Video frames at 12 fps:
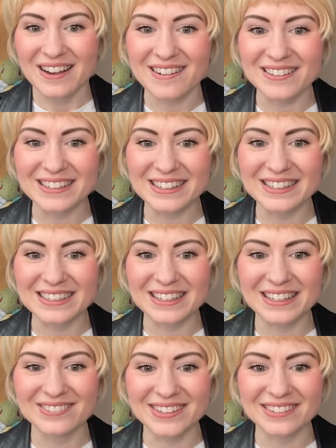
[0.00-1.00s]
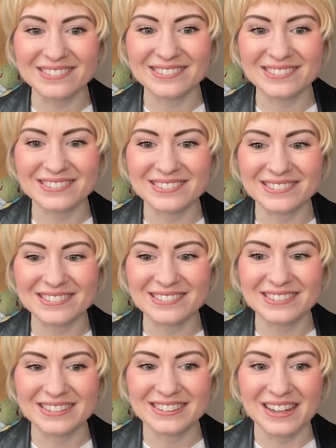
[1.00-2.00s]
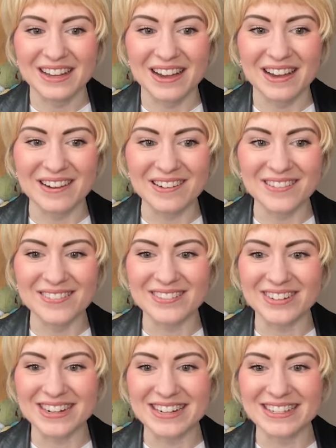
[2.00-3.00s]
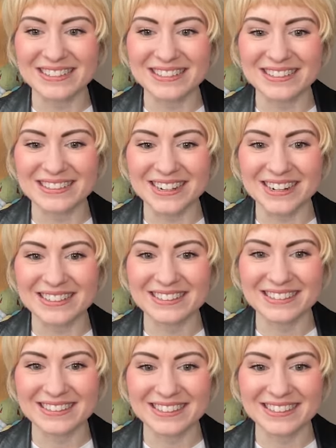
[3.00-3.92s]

Oh, look at the Gimme Ghoul. Oh, Miraidon and Groudon are